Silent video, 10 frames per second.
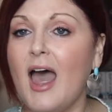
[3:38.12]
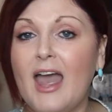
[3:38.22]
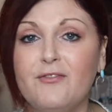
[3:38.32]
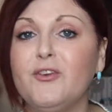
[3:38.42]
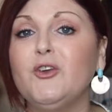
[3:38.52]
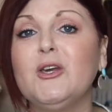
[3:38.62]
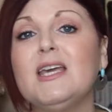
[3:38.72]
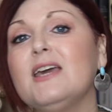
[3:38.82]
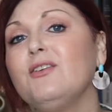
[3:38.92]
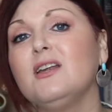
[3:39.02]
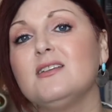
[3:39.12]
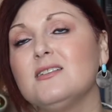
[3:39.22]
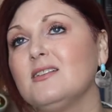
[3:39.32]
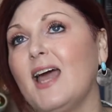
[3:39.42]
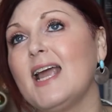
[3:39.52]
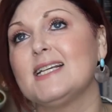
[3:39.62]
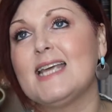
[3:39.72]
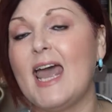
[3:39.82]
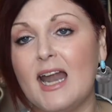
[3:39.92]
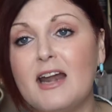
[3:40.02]
if you could give it like
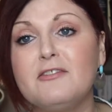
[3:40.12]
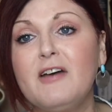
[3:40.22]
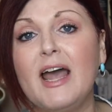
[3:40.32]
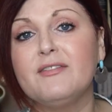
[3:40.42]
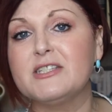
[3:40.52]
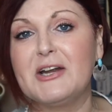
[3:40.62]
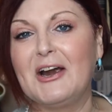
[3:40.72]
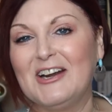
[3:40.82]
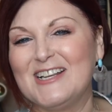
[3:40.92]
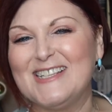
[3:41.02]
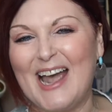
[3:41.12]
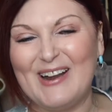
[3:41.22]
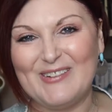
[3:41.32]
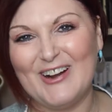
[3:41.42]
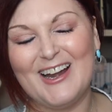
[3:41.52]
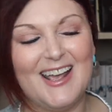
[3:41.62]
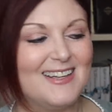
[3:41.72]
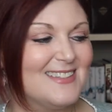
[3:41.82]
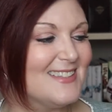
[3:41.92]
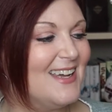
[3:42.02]
10 out of 5 stars, I would.
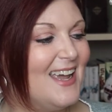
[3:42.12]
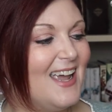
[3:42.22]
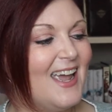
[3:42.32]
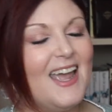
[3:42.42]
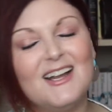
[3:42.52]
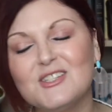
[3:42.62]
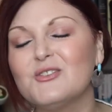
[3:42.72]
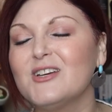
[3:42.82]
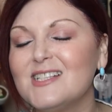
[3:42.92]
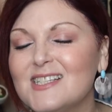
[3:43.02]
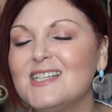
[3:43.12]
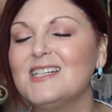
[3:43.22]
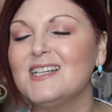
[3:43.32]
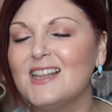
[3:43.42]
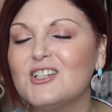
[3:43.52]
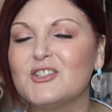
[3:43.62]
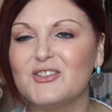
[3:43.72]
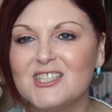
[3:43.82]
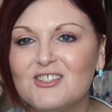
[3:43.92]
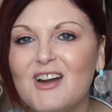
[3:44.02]
It's a reason. There's a
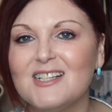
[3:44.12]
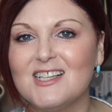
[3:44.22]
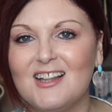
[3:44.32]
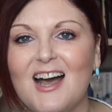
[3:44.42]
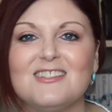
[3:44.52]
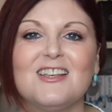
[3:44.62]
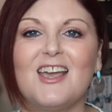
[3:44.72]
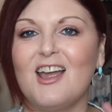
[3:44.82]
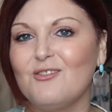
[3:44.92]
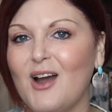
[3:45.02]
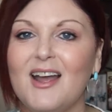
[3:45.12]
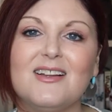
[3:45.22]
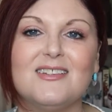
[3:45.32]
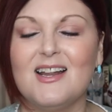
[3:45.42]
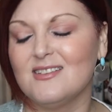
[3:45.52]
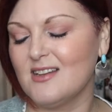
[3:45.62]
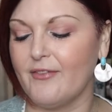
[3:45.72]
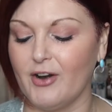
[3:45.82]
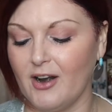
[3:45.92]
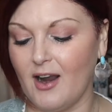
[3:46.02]
reason why it's a classic and why it has
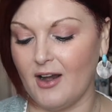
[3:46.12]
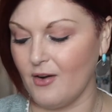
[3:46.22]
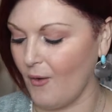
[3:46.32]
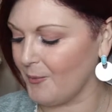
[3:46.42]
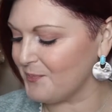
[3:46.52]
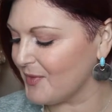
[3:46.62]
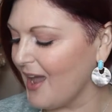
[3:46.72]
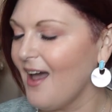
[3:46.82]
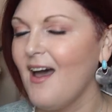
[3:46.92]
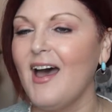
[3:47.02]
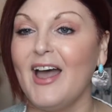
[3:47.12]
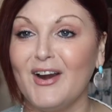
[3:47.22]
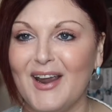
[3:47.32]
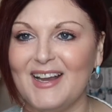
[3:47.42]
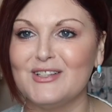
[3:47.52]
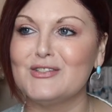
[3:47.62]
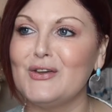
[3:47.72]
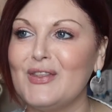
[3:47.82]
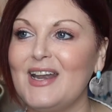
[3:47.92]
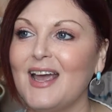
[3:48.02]
never gotten old. All right,
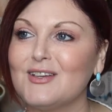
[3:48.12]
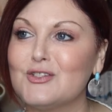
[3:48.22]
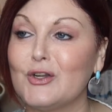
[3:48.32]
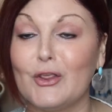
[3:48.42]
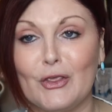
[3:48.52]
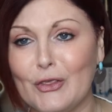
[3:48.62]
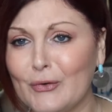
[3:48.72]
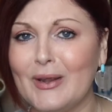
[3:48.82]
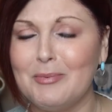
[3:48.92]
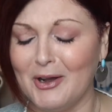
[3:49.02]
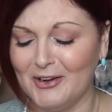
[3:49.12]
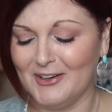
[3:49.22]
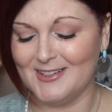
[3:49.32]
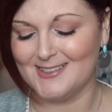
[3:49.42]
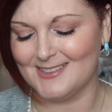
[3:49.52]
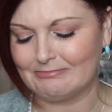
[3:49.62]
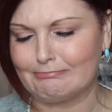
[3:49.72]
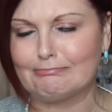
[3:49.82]
so the next 3 books.